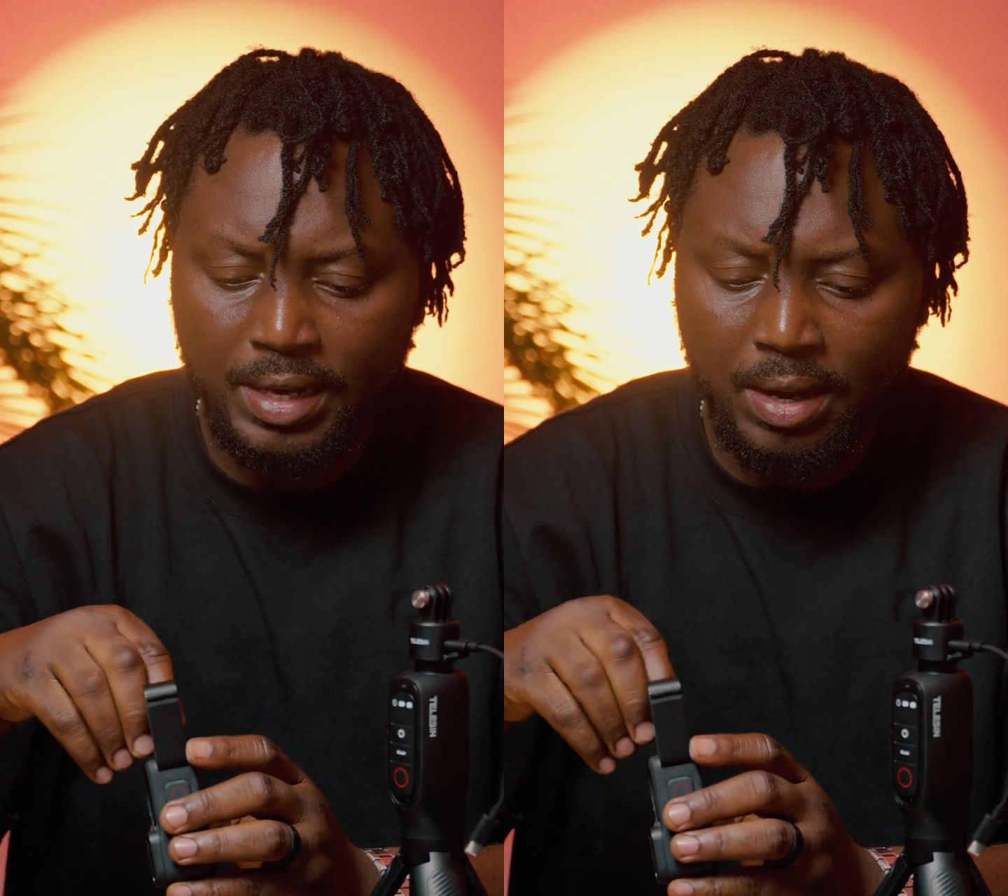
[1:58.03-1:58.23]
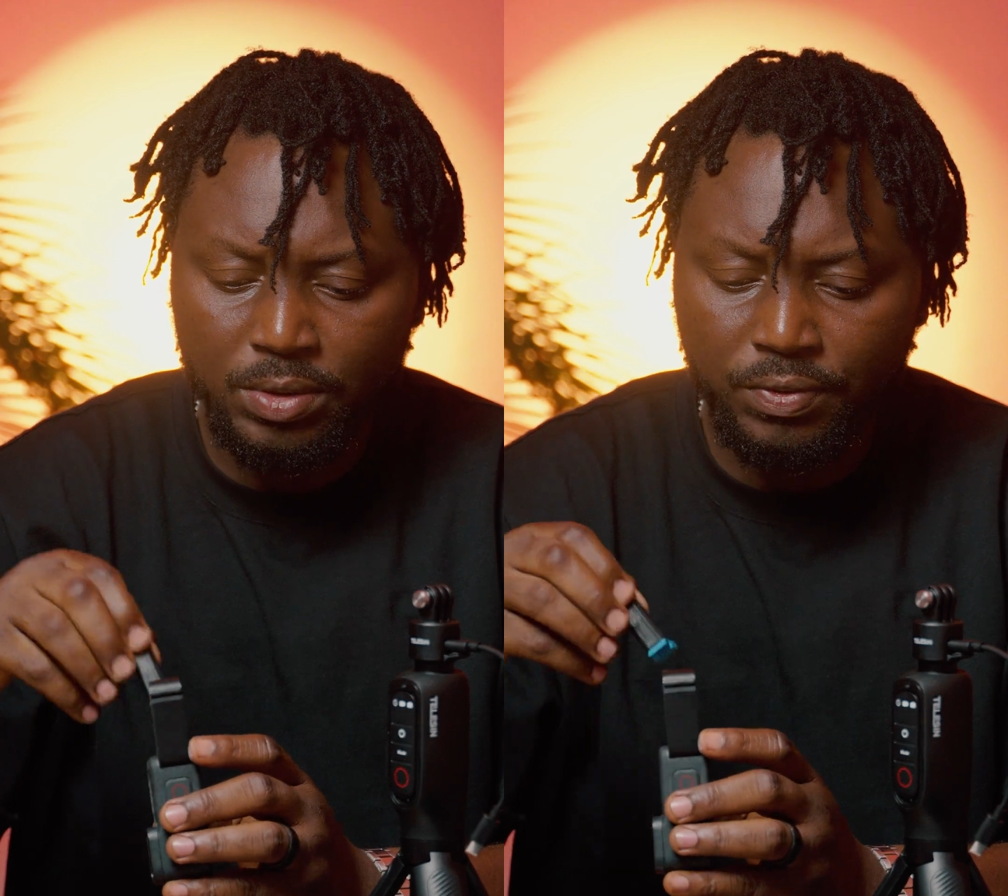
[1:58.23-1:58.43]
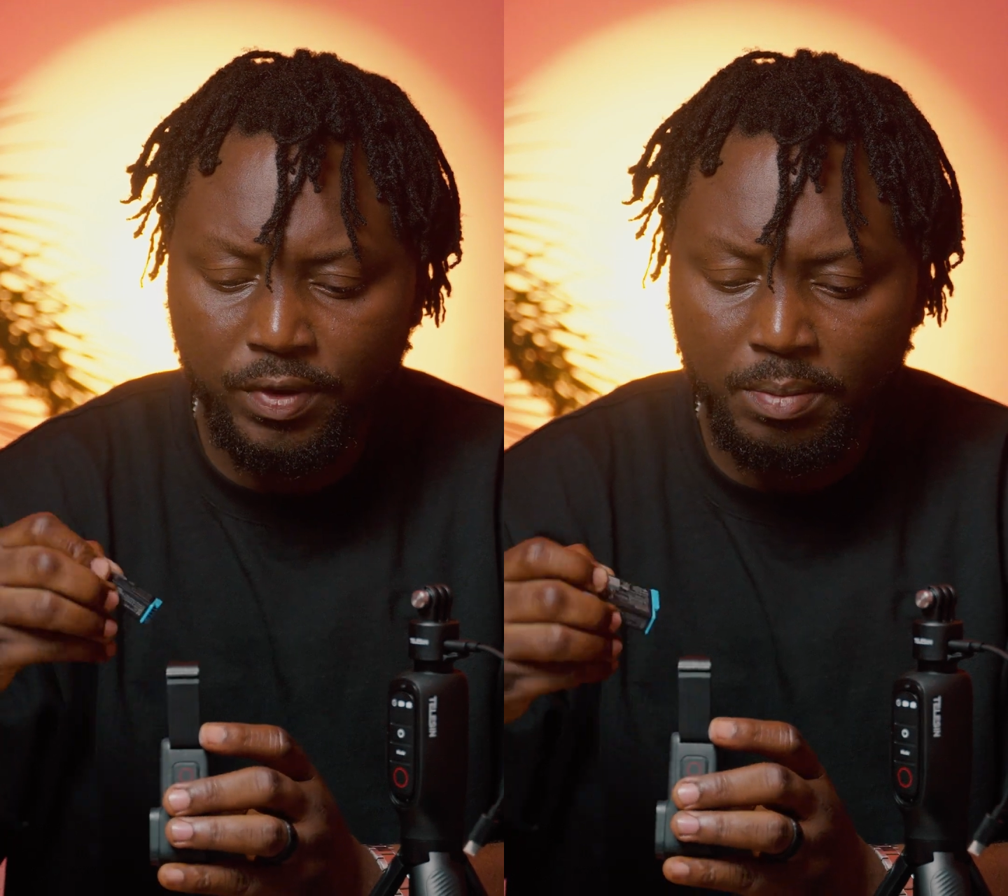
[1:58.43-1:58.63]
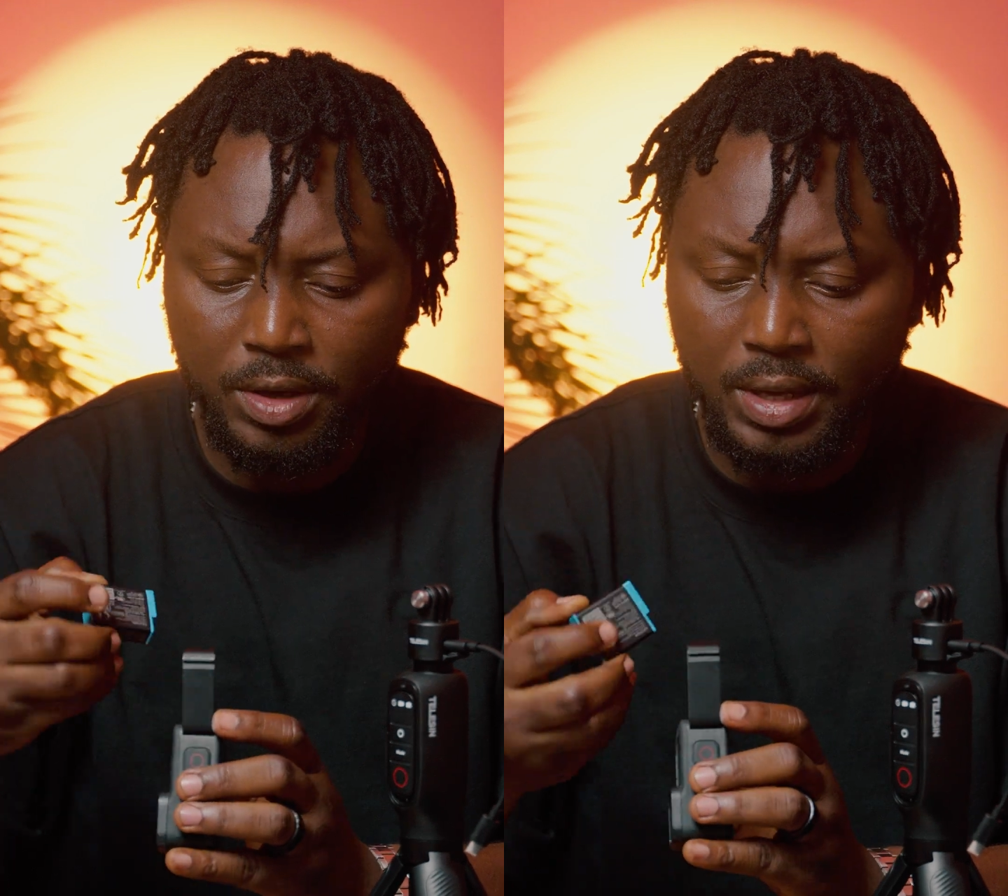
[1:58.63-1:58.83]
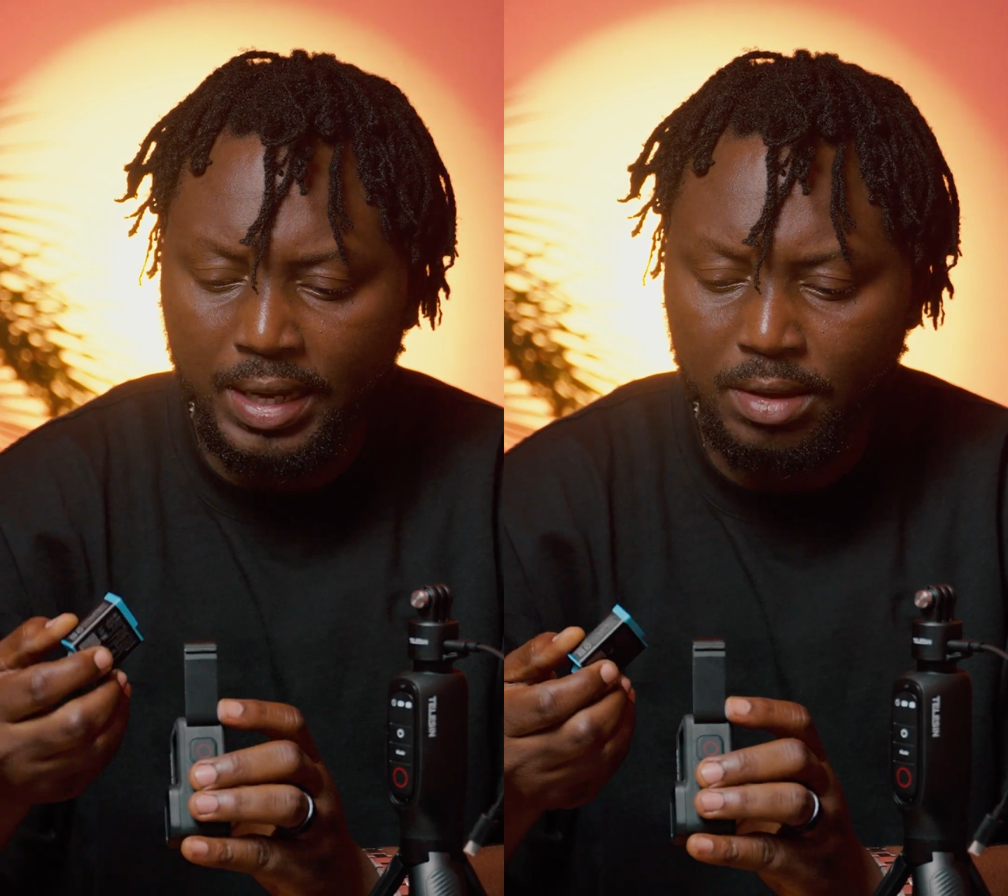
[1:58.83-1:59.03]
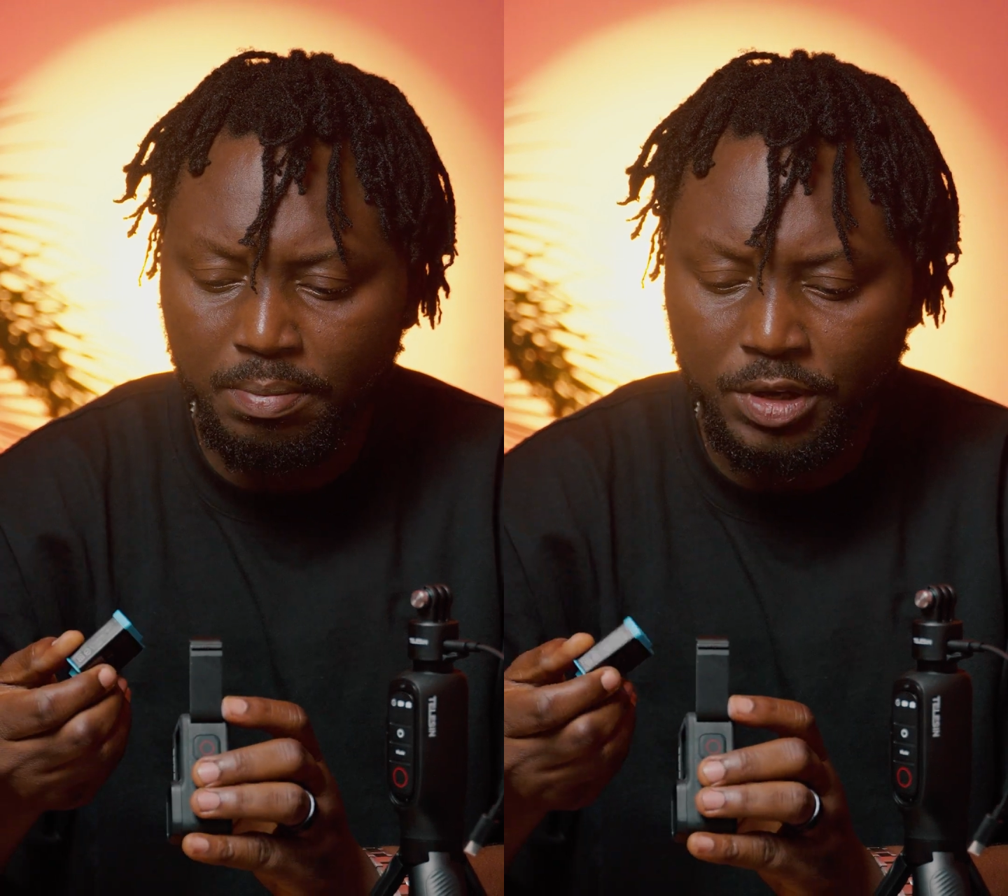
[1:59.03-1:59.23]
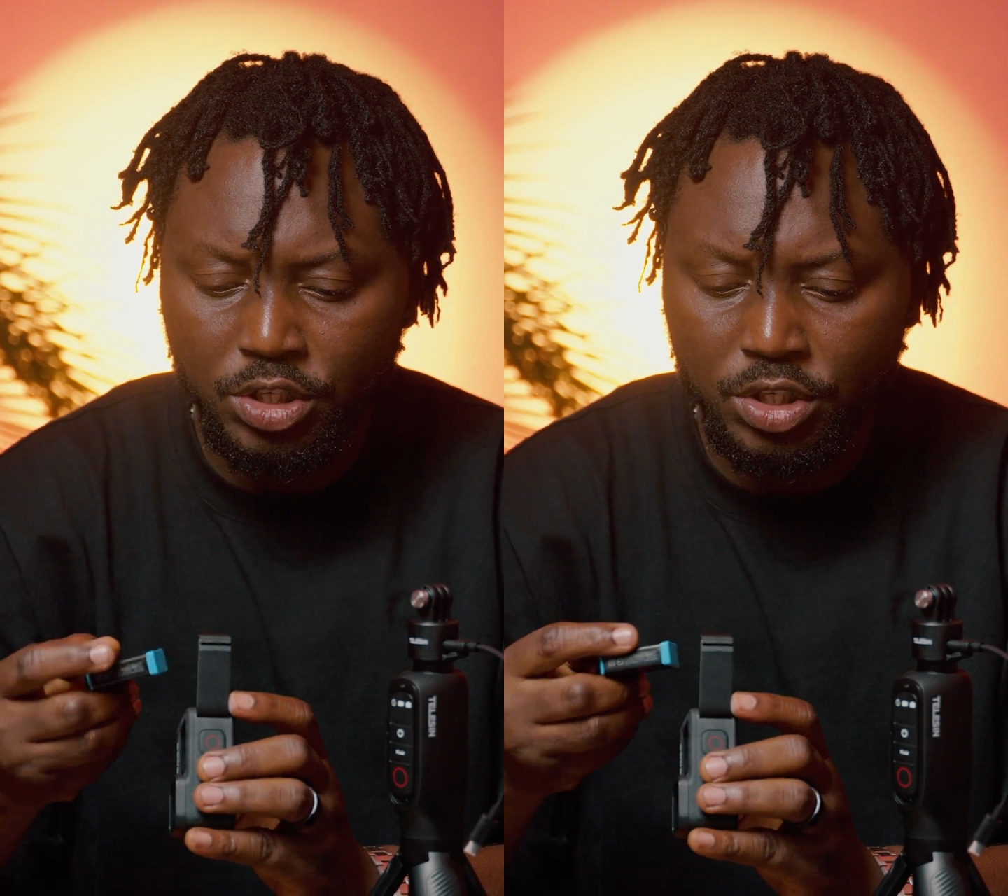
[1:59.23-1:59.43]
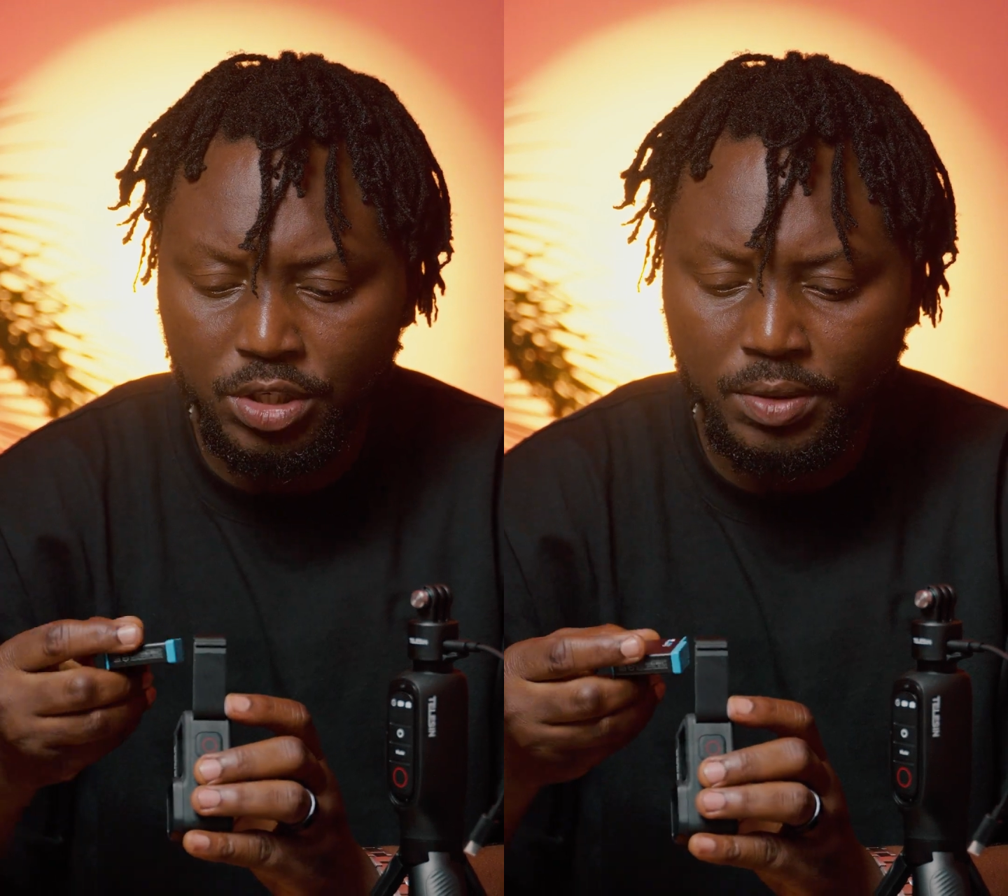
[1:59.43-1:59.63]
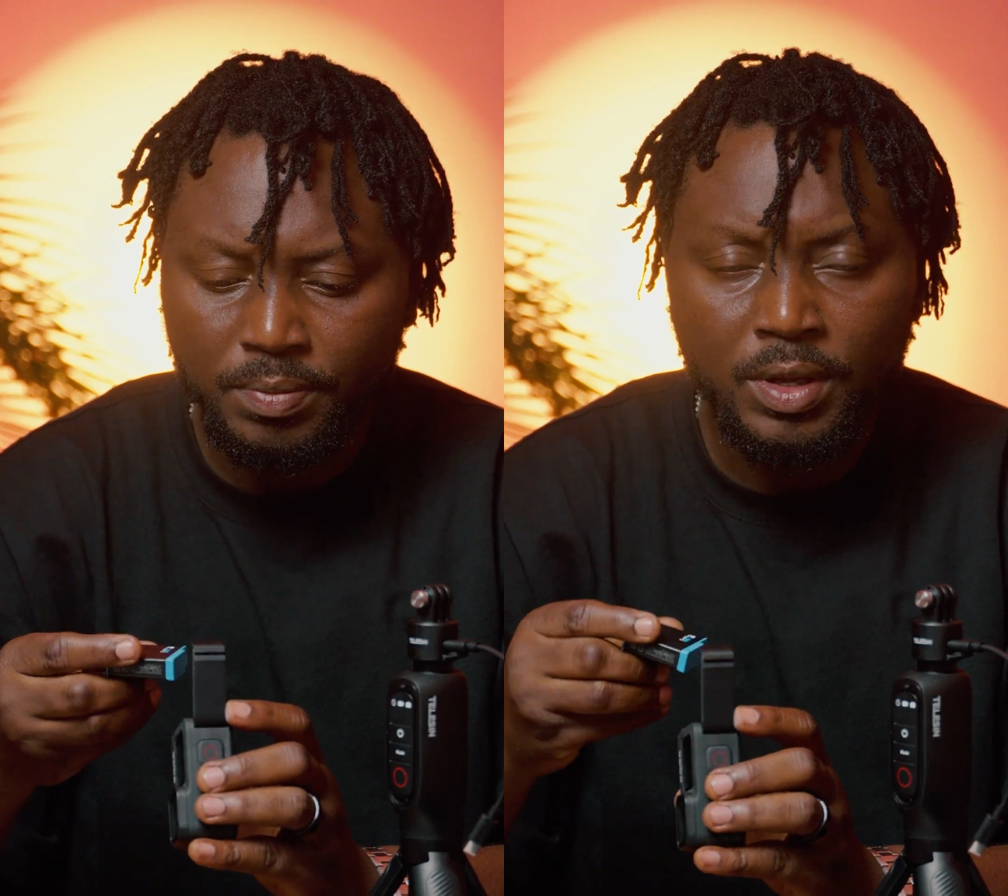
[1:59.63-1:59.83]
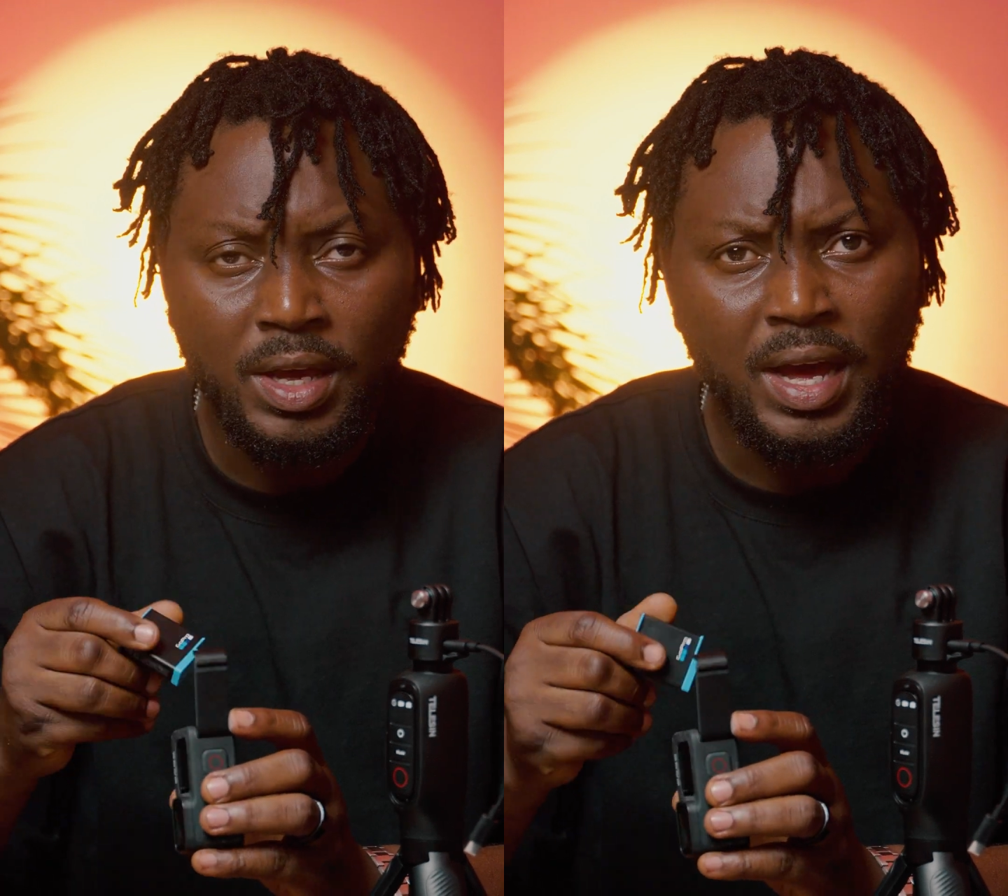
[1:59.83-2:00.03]
I was filming at the beach,
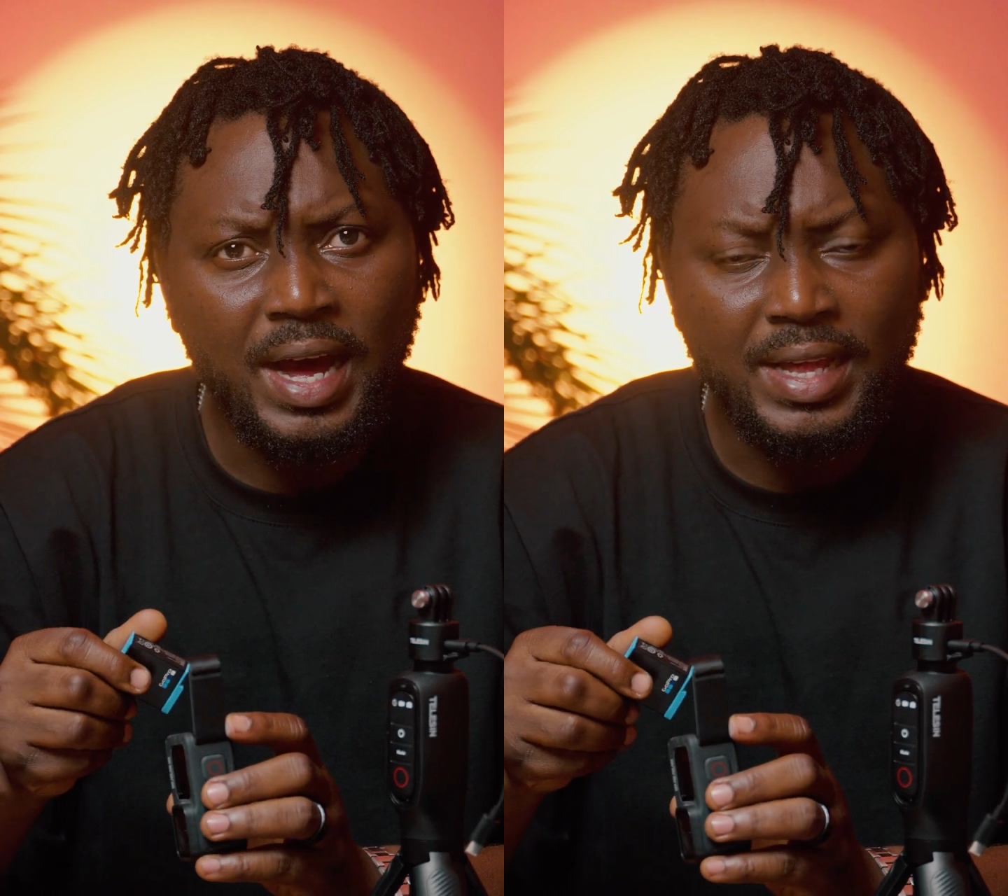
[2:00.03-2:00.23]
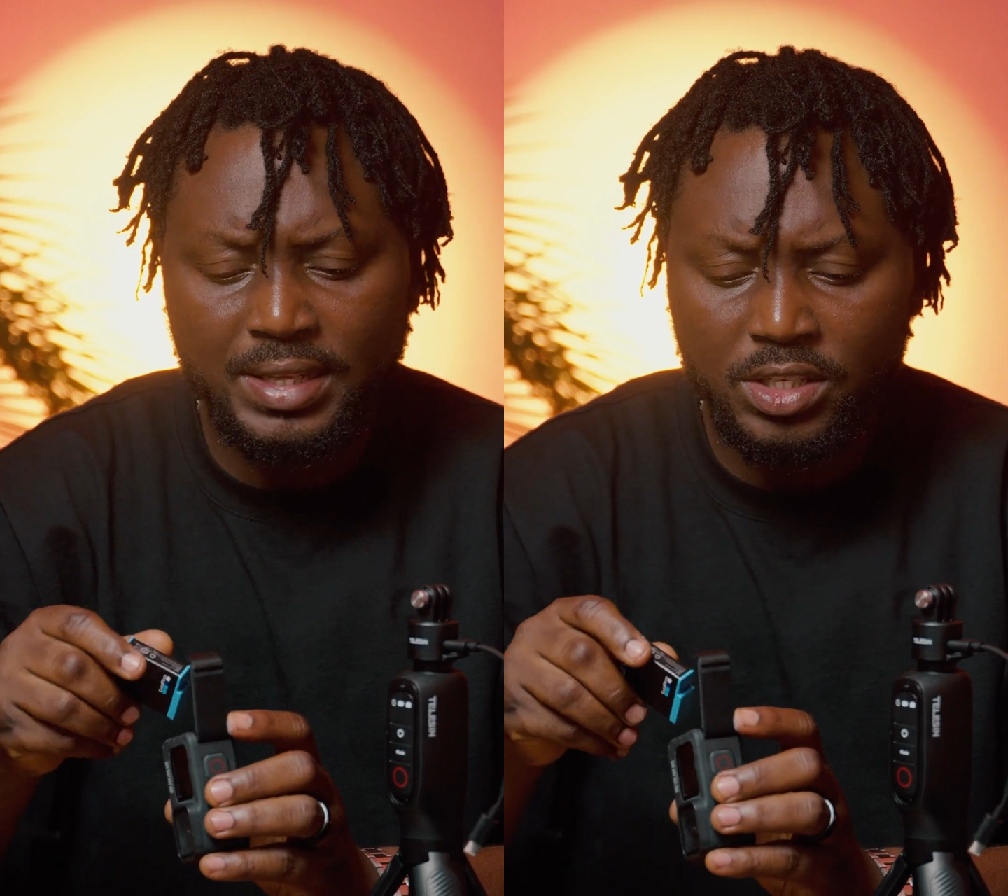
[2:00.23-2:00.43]
and I